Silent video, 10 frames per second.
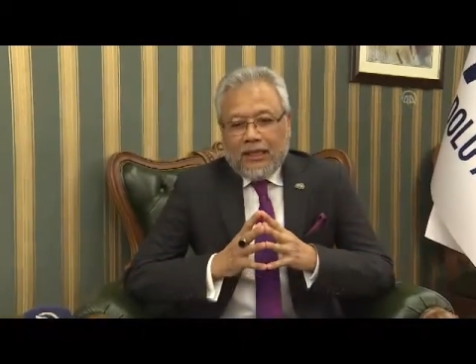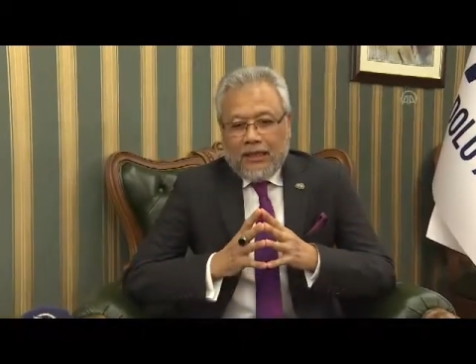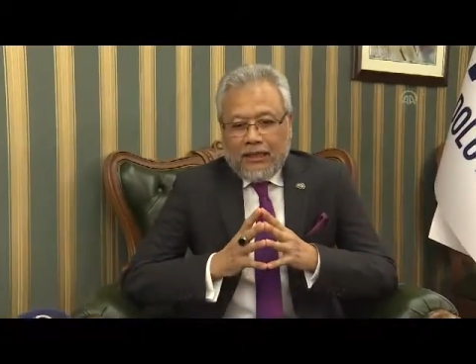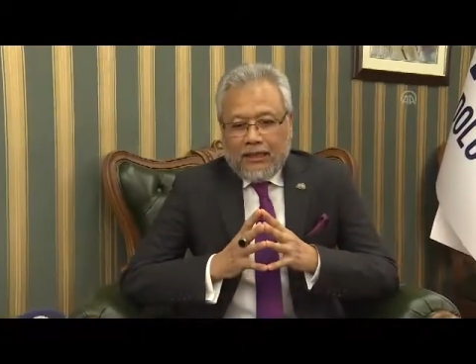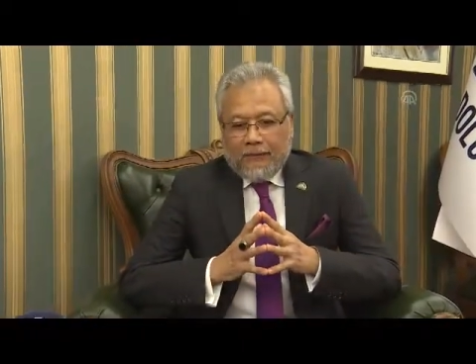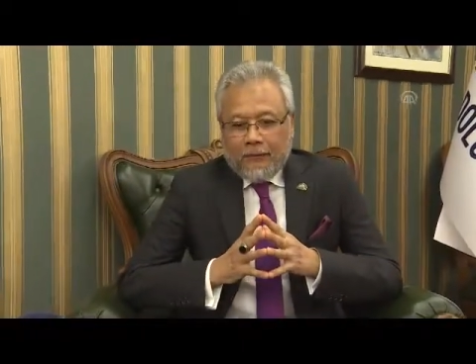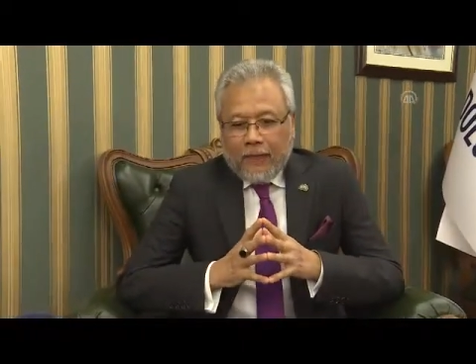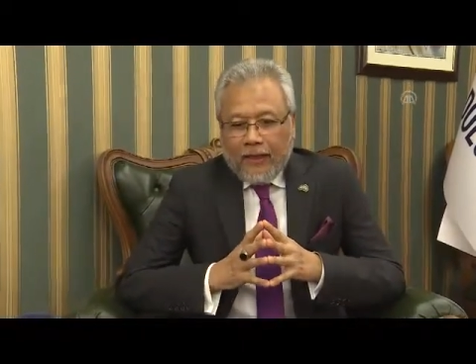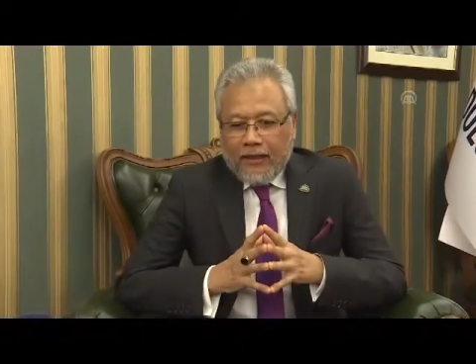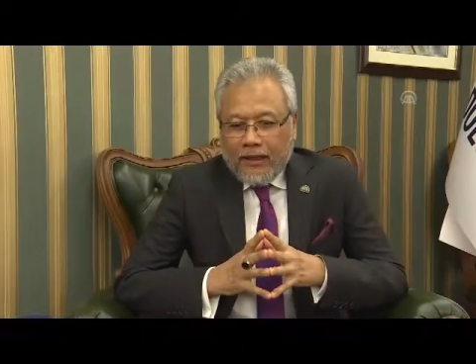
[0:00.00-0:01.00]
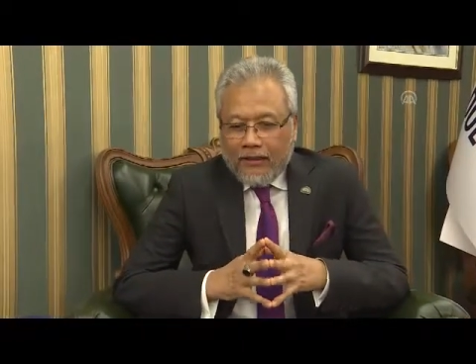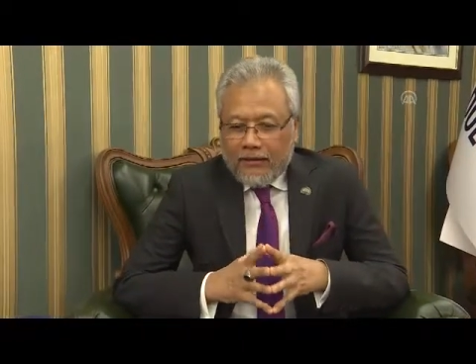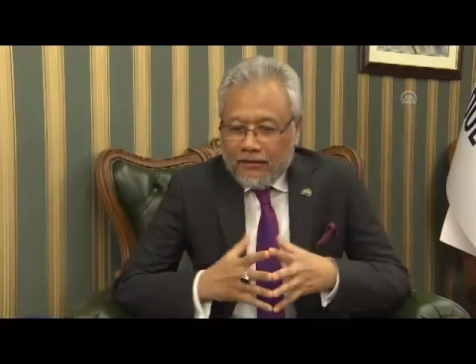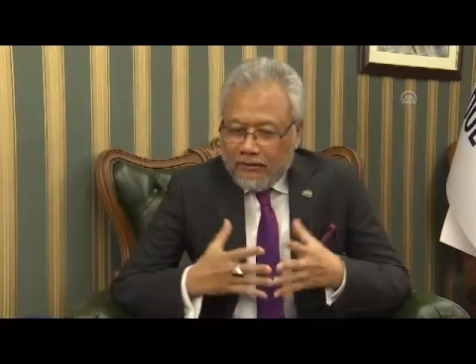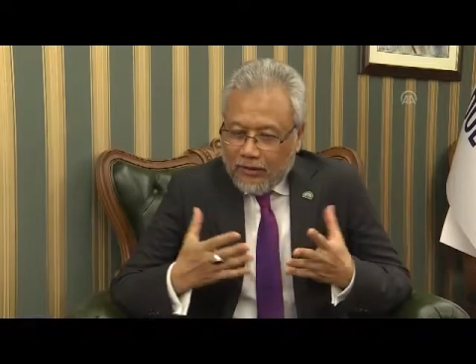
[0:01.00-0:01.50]
And
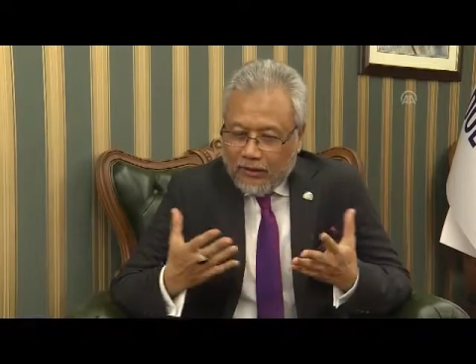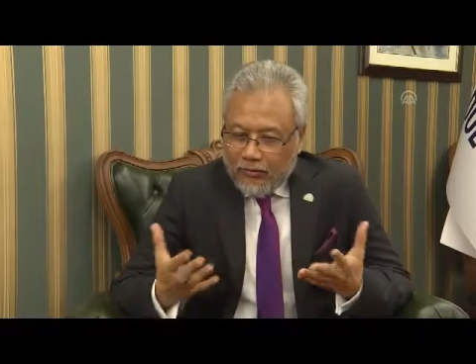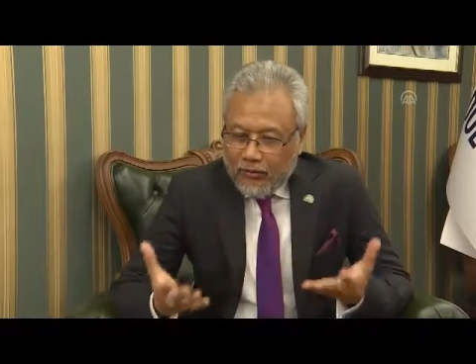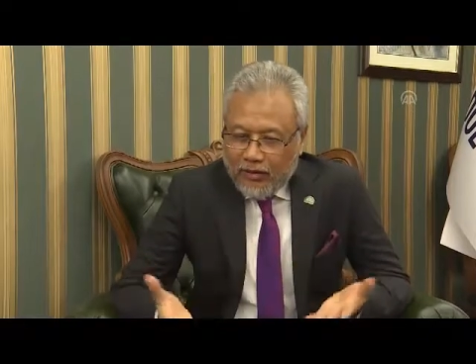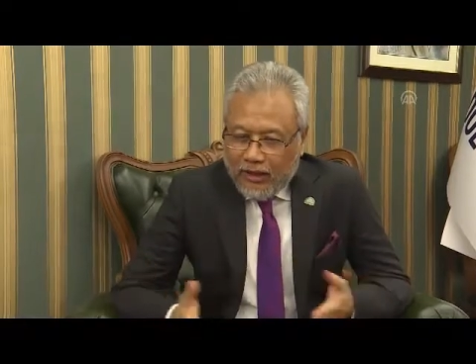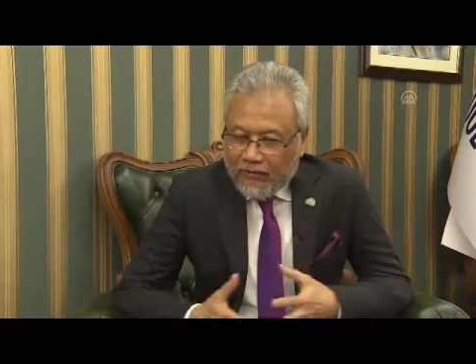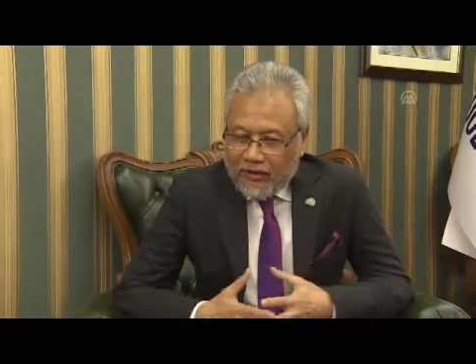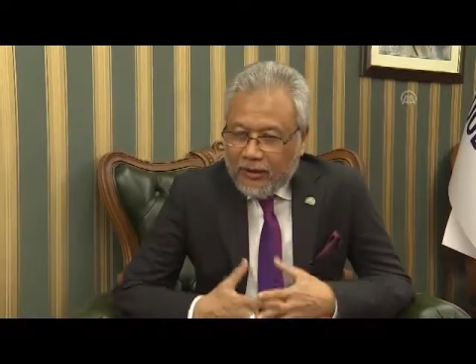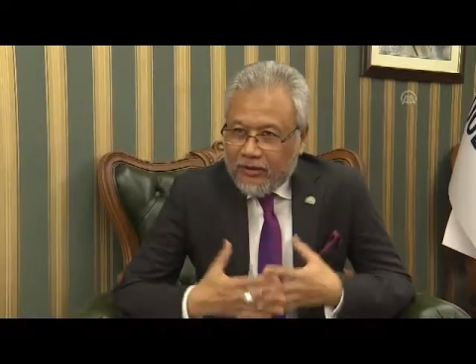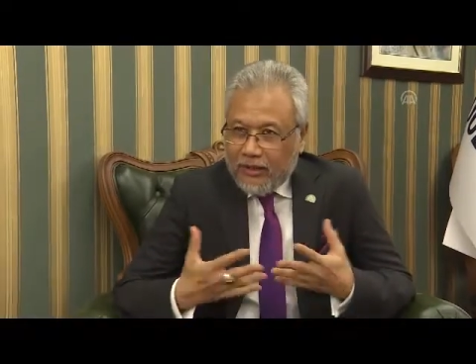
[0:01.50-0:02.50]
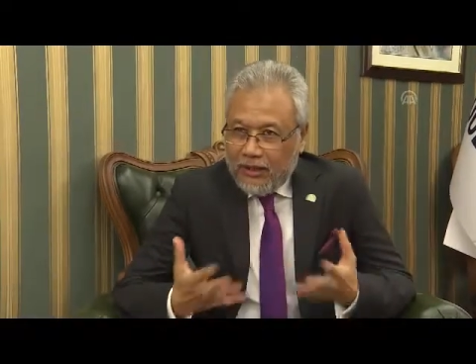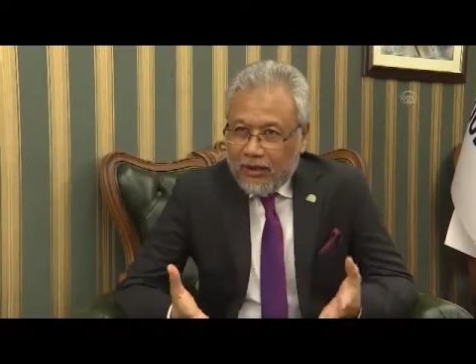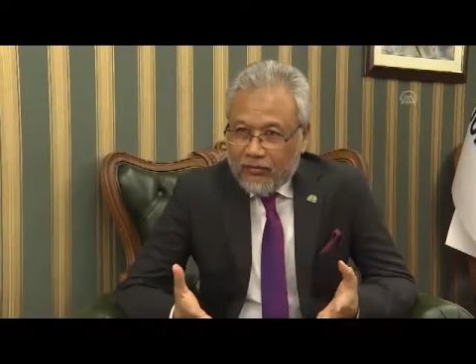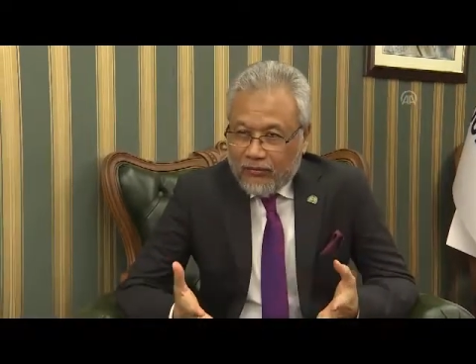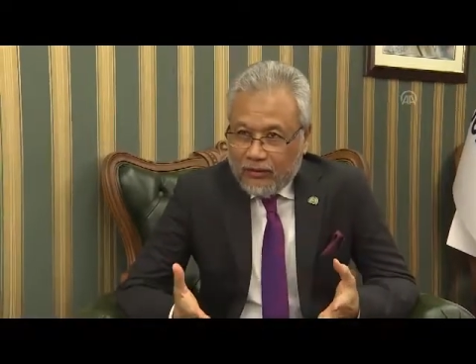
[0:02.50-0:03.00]
then uh, we will have a special
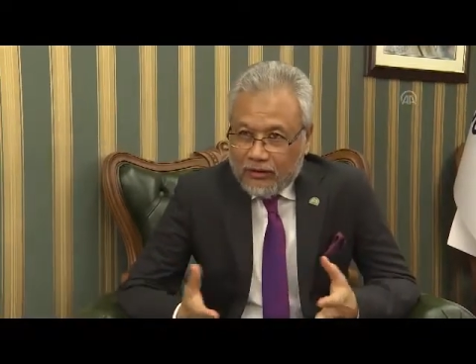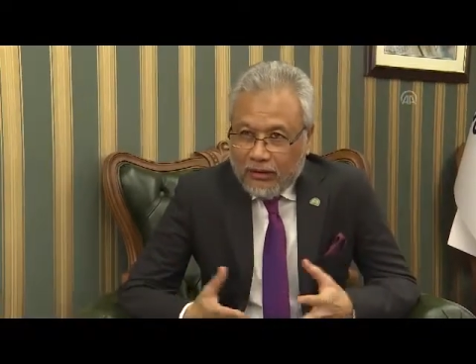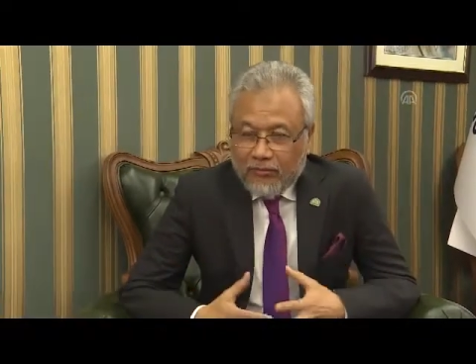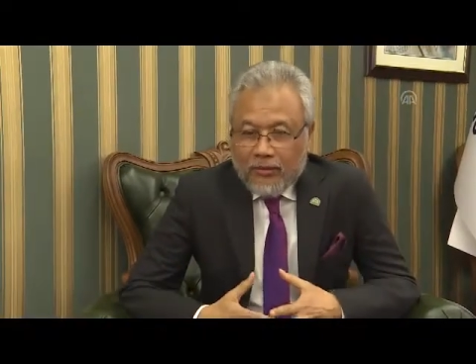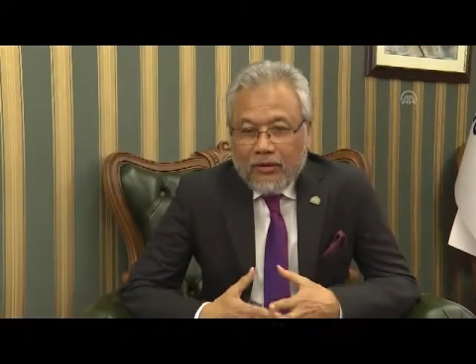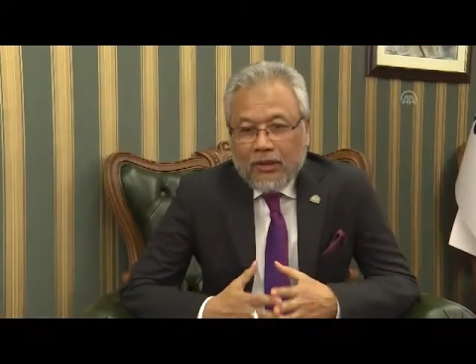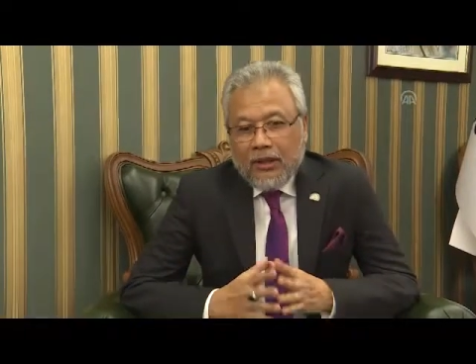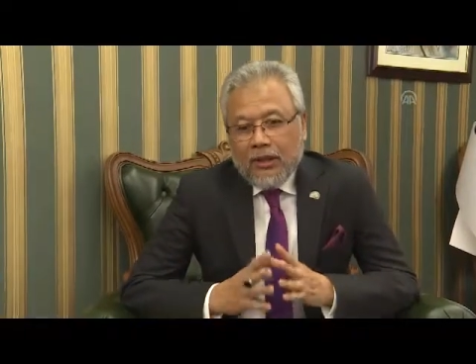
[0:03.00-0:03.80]
lounge, for example.